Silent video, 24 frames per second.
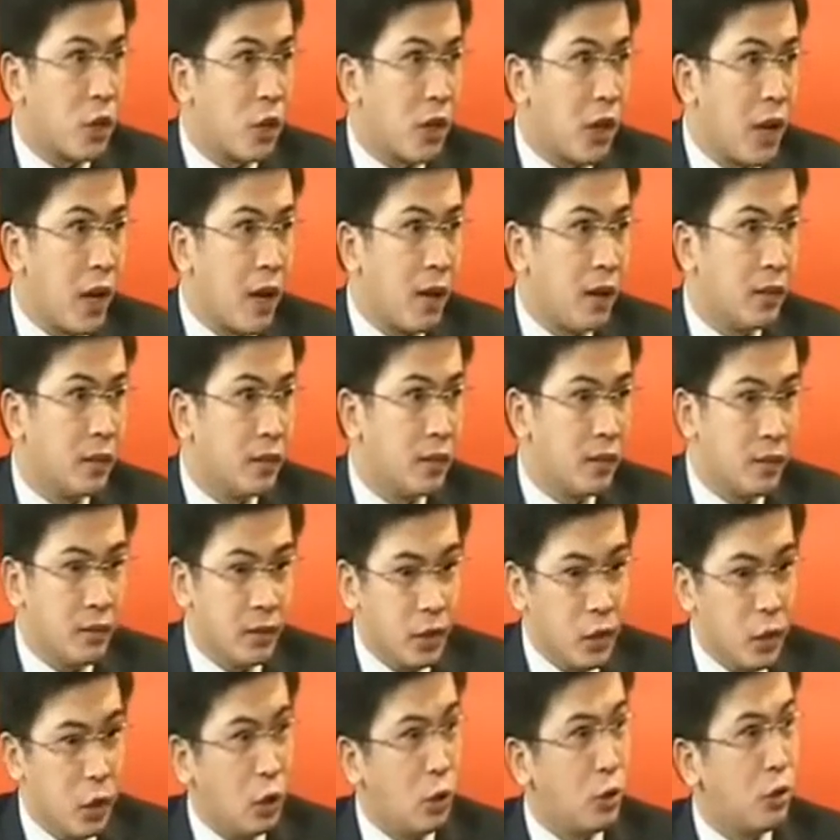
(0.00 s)
your light,
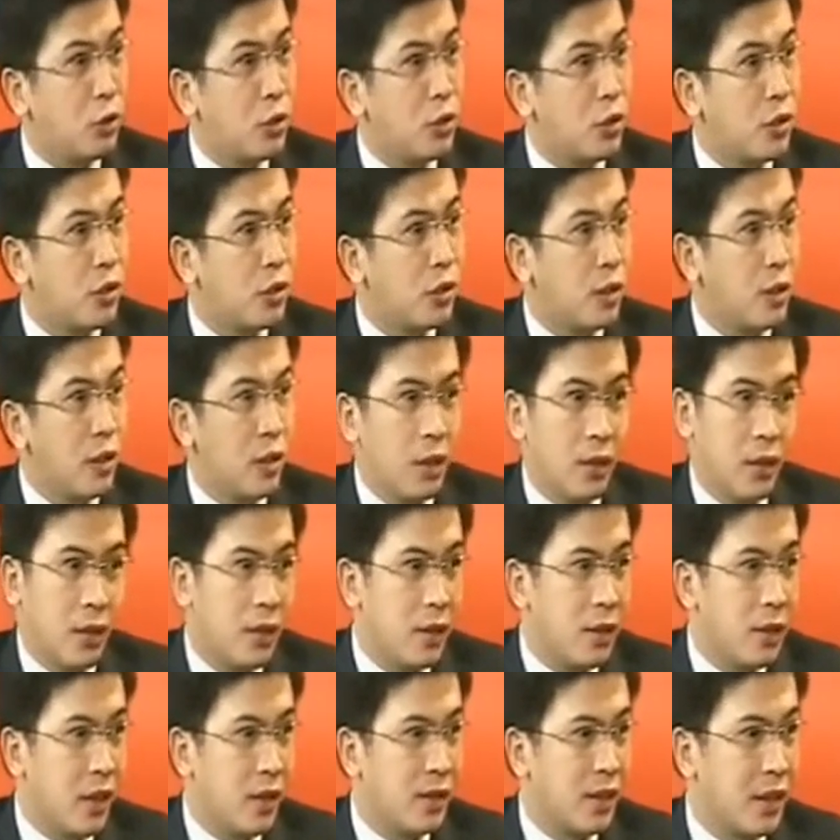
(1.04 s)
you lose
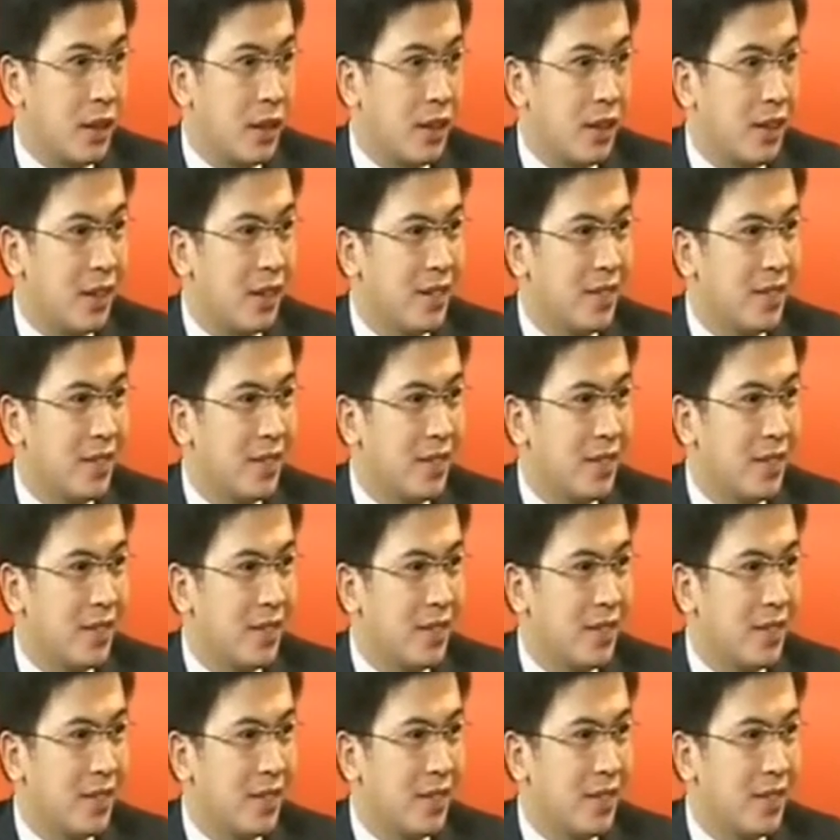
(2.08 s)
nothing.